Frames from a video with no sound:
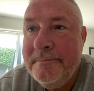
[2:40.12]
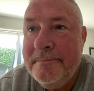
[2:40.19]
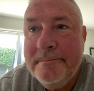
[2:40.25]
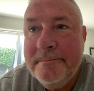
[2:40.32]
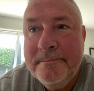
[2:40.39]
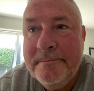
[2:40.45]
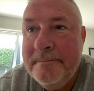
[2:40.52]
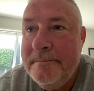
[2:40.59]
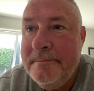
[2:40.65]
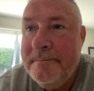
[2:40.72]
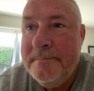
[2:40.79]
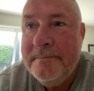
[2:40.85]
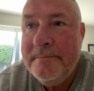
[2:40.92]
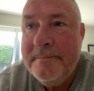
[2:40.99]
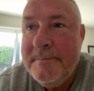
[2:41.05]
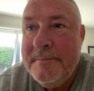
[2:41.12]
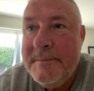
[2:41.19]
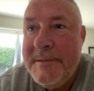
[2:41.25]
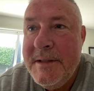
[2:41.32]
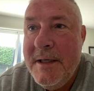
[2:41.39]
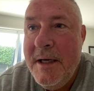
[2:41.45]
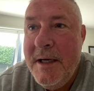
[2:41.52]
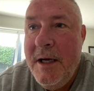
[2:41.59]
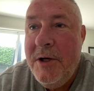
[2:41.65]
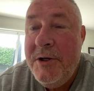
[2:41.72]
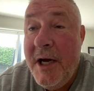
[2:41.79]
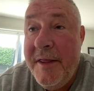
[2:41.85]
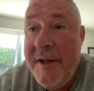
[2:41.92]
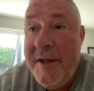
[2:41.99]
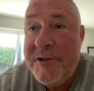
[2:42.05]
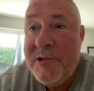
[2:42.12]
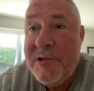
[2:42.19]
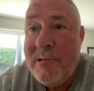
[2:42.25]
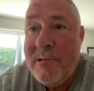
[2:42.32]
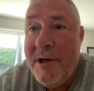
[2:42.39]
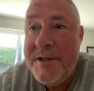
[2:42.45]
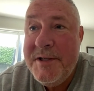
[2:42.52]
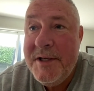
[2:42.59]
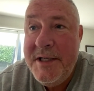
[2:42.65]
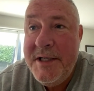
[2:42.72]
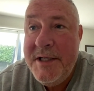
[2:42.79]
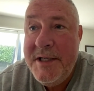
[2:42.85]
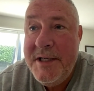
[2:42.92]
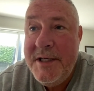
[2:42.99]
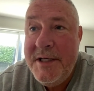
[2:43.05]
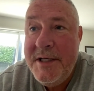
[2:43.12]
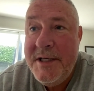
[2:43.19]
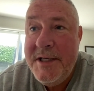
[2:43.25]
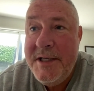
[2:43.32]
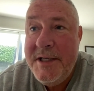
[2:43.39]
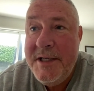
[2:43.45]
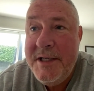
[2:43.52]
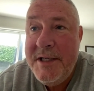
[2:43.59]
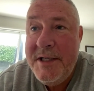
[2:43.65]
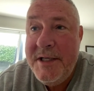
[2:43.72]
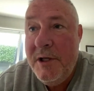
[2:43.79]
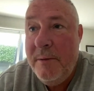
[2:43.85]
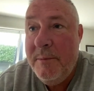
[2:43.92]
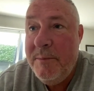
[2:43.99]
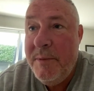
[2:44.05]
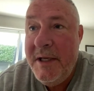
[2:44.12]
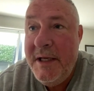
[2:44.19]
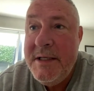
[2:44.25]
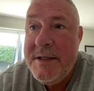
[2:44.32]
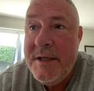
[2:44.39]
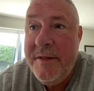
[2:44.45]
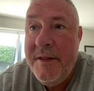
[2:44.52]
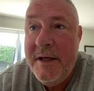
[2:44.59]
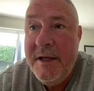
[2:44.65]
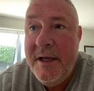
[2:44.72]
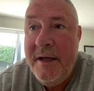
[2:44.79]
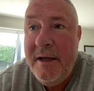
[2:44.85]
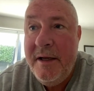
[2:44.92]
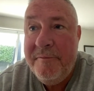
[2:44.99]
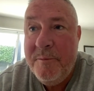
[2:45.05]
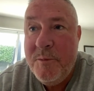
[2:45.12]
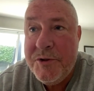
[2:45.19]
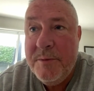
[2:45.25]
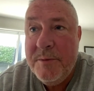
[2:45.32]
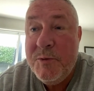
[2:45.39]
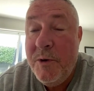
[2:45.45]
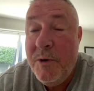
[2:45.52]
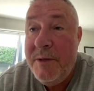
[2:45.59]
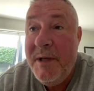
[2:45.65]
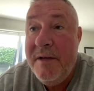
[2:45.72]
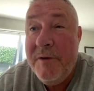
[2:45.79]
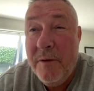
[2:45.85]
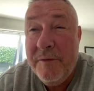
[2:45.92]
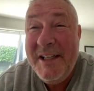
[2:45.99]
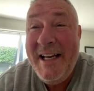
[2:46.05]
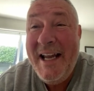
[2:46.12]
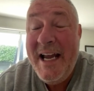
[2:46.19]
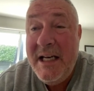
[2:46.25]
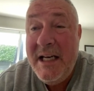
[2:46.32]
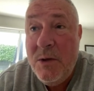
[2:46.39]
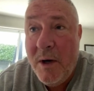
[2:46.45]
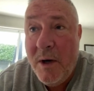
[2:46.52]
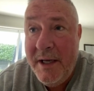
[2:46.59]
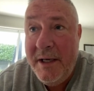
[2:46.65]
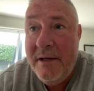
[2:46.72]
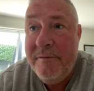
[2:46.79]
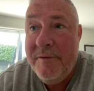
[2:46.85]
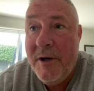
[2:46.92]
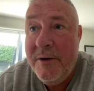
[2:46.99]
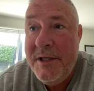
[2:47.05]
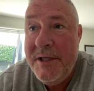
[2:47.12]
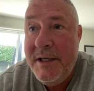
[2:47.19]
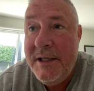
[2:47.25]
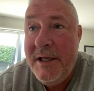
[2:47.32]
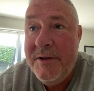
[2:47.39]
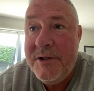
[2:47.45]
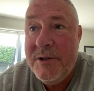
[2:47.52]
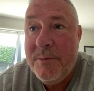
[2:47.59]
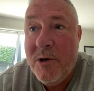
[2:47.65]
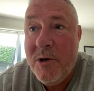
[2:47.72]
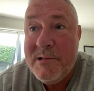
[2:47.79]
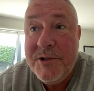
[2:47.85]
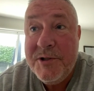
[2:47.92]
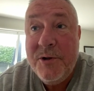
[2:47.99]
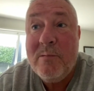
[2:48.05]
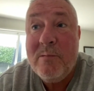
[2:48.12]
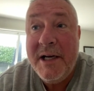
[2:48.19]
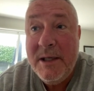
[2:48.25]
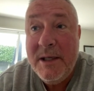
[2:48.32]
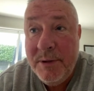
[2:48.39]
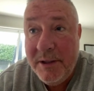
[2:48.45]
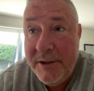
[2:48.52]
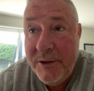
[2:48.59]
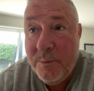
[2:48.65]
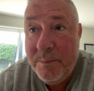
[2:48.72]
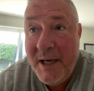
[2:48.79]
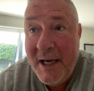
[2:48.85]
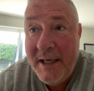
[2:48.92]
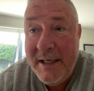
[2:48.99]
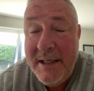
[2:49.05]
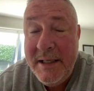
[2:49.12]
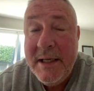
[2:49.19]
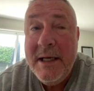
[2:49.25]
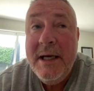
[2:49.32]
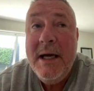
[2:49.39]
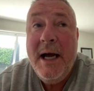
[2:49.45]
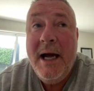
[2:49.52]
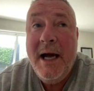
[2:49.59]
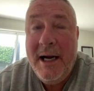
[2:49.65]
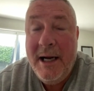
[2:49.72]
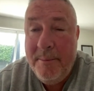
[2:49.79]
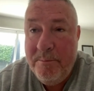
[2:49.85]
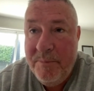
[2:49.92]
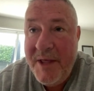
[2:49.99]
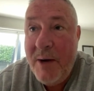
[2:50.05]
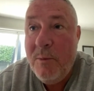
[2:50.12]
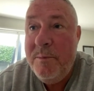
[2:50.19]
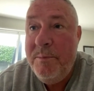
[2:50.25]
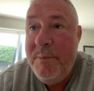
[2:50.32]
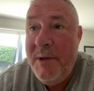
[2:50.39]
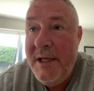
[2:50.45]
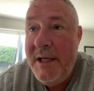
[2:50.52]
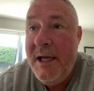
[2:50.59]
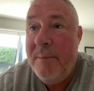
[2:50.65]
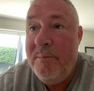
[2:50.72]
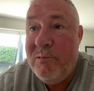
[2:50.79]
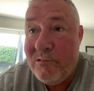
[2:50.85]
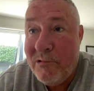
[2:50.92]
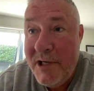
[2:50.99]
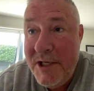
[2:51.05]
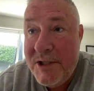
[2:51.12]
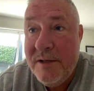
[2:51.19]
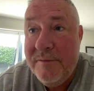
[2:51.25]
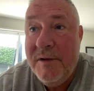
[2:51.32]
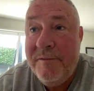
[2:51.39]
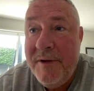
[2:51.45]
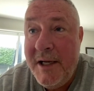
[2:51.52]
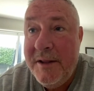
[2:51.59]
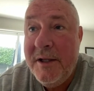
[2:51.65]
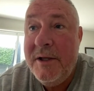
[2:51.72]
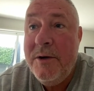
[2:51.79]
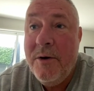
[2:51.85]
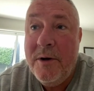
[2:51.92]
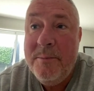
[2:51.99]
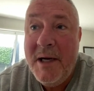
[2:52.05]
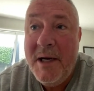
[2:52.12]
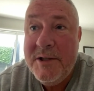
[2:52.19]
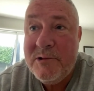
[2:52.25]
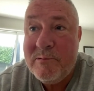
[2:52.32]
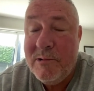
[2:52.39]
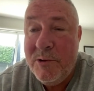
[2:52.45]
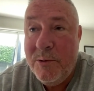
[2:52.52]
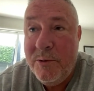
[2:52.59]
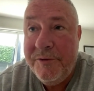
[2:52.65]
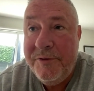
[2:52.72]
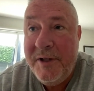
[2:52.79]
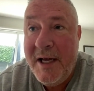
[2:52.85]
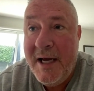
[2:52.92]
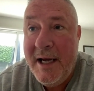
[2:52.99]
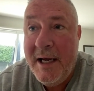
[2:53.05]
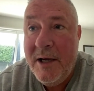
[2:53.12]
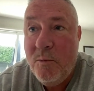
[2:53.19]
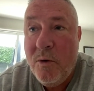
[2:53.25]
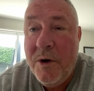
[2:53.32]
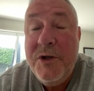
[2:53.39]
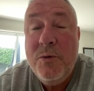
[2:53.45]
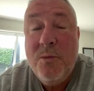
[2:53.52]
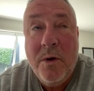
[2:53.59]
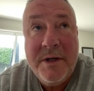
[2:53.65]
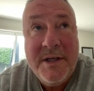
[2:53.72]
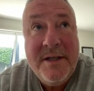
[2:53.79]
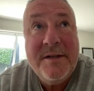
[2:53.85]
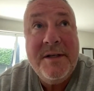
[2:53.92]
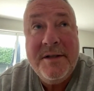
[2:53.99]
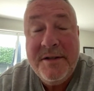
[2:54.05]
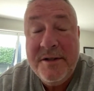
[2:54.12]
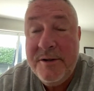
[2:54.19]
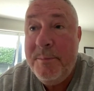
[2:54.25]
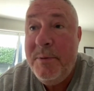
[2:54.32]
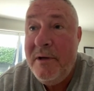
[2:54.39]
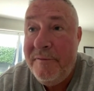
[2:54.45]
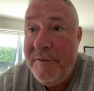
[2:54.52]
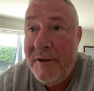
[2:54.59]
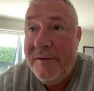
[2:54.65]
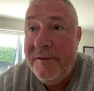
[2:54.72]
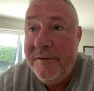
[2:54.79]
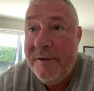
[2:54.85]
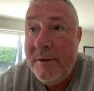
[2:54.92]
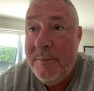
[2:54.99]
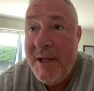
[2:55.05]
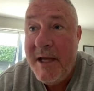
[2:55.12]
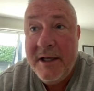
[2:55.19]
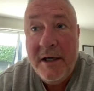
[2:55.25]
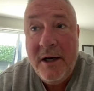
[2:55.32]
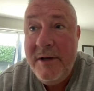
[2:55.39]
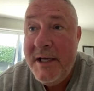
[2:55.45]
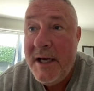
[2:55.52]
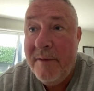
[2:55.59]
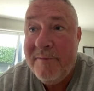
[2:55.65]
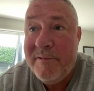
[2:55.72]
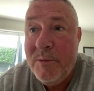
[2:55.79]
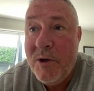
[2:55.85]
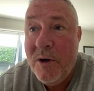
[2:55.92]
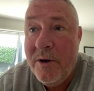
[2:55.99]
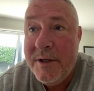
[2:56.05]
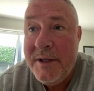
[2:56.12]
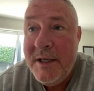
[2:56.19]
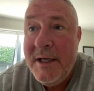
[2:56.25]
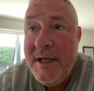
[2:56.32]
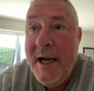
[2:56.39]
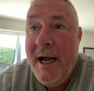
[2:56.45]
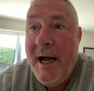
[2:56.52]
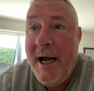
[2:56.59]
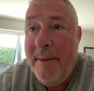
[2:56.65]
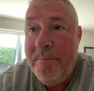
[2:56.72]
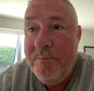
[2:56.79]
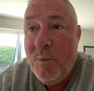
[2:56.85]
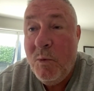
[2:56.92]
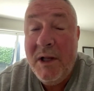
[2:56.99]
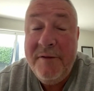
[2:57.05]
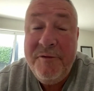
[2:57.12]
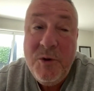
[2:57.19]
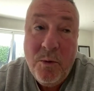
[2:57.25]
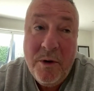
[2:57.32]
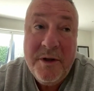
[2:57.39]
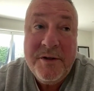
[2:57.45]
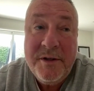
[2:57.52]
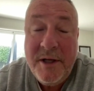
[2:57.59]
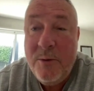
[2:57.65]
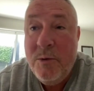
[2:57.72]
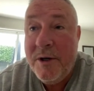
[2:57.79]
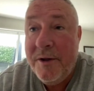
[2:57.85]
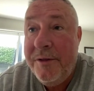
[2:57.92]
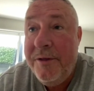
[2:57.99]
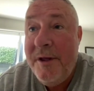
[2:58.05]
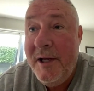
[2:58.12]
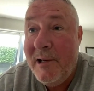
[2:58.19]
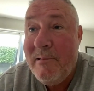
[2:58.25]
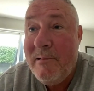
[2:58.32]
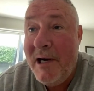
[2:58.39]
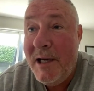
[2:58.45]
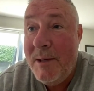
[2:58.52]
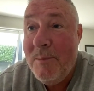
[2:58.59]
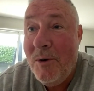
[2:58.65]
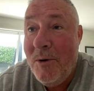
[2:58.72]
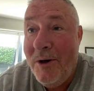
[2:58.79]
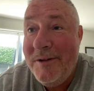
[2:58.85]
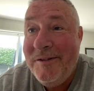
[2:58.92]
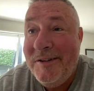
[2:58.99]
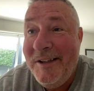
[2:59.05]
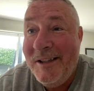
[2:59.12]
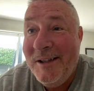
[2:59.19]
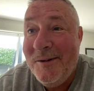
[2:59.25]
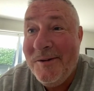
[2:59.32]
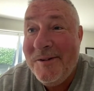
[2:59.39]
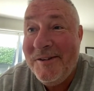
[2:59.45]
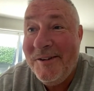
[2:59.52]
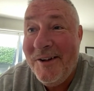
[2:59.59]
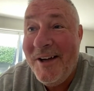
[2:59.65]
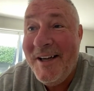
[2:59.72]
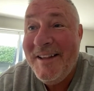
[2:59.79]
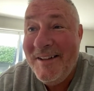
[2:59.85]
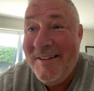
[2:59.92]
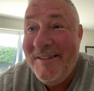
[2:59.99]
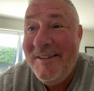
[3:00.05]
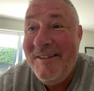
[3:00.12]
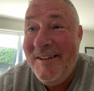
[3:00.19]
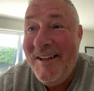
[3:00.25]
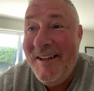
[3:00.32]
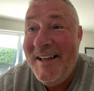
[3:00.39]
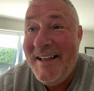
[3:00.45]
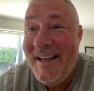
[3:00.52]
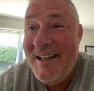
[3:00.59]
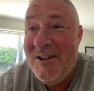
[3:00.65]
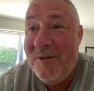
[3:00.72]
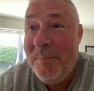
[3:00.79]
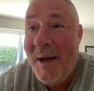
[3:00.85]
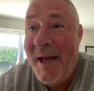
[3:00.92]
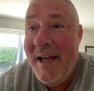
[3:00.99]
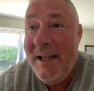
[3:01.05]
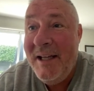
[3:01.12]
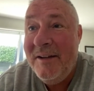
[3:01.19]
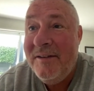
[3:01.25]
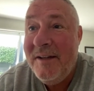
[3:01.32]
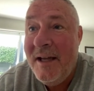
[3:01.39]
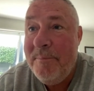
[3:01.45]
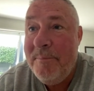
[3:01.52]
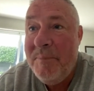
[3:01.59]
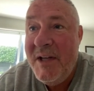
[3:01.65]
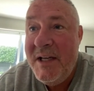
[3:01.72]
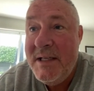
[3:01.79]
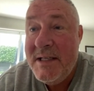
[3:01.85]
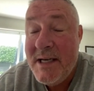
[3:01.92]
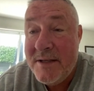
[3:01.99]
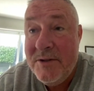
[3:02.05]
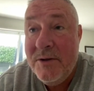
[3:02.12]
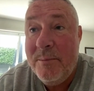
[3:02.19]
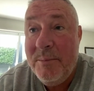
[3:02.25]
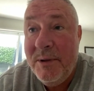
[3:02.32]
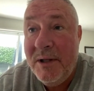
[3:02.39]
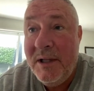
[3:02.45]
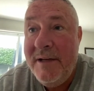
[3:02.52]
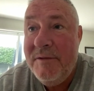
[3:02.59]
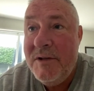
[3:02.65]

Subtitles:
No, that's right. So his is that God makes laws, not human beings, and that if Muslims were to be involved in any way in voting in the democracy or running a political party, that would be a breach of the fact that God makes rules. What you want, he says, is a perfect system that can only come from God. Well, if you wanted to know what a theocratic mindset looks like, this is it in spades. He does not believe in democracy.